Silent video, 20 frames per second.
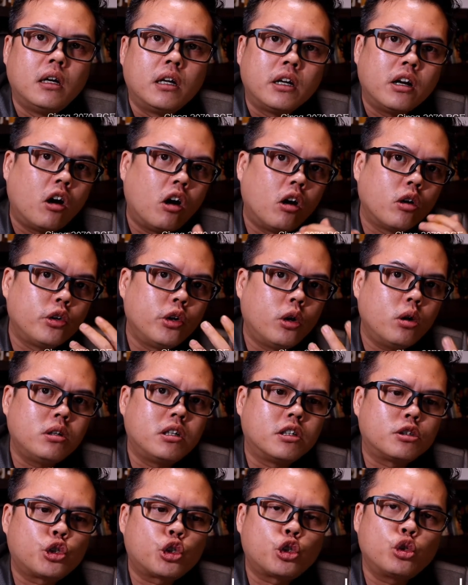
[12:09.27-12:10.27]
Now,
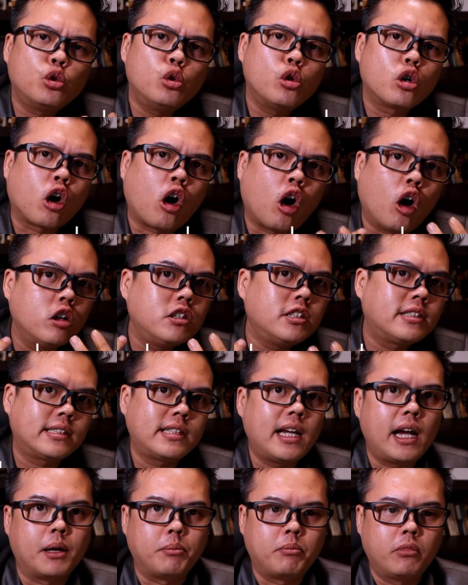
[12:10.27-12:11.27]
although the true
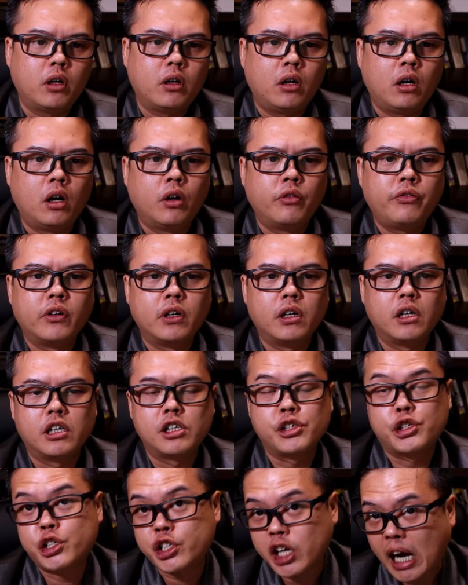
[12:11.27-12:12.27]
concept of
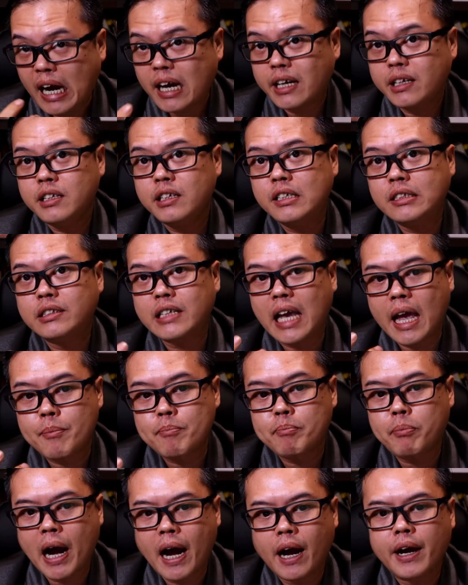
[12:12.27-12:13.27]
a Chinese
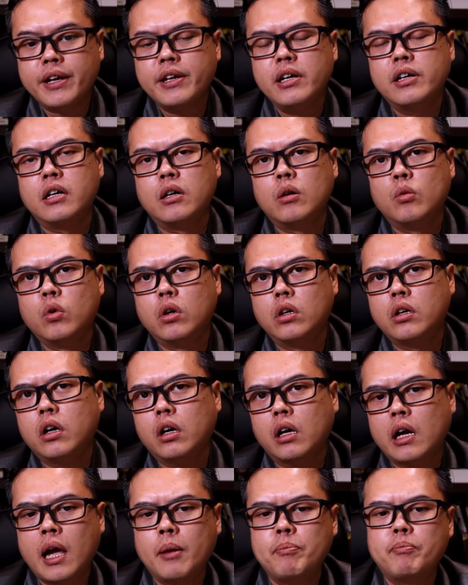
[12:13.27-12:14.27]
empire would
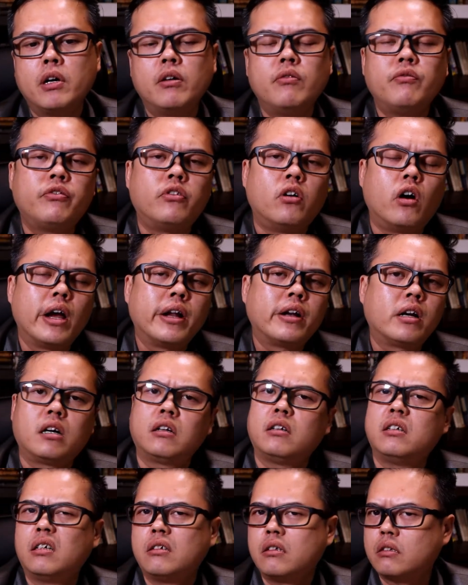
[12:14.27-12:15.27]
not happen for
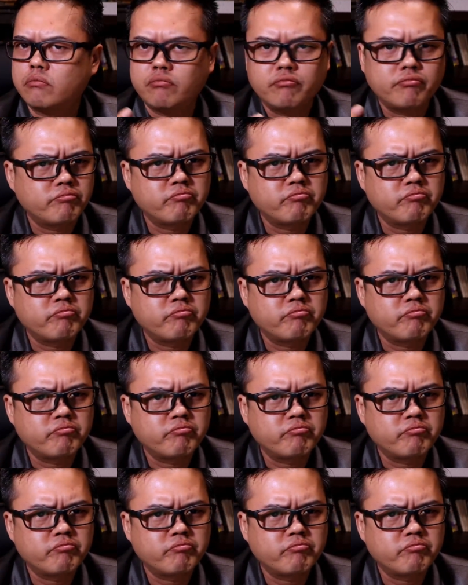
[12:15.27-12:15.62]
another